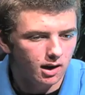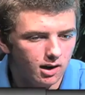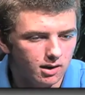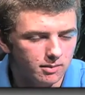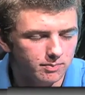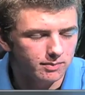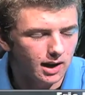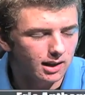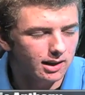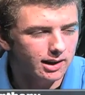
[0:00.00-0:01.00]

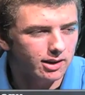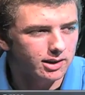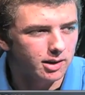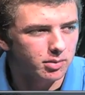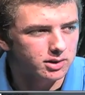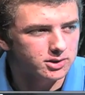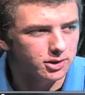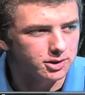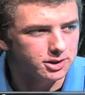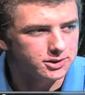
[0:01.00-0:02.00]
I like how the netbooks
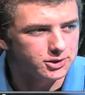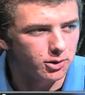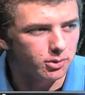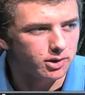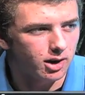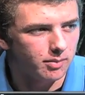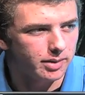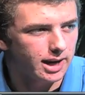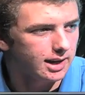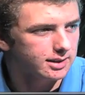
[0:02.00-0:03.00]
are just so
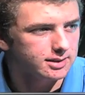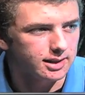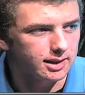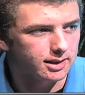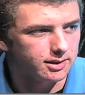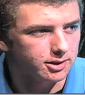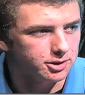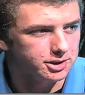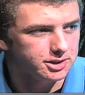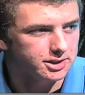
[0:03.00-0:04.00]
compact and they're
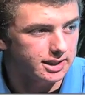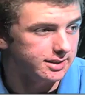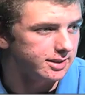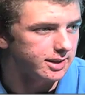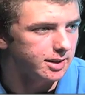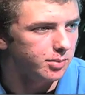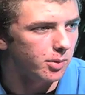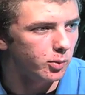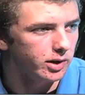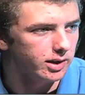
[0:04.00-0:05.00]
just easy to keep
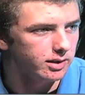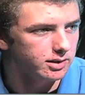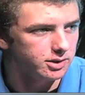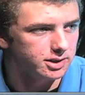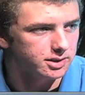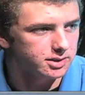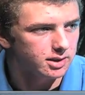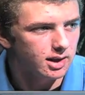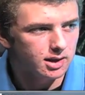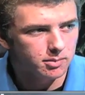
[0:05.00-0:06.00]
up with. You just
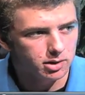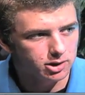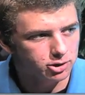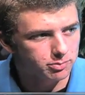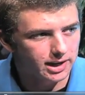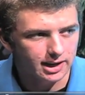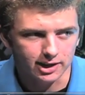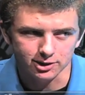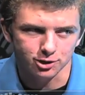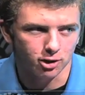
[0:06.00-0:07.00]
put it in your
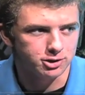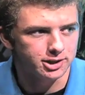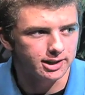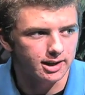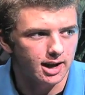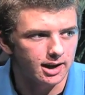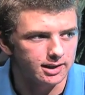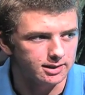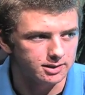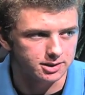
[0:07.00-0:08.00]
bag, charge it at
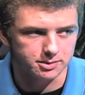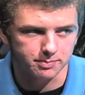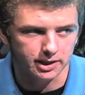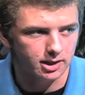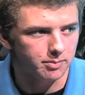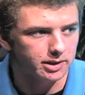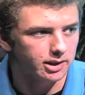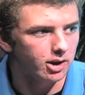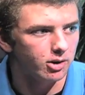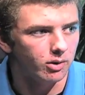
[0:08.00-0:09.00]
night, and just pick it up and
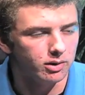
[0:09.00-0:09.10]
go.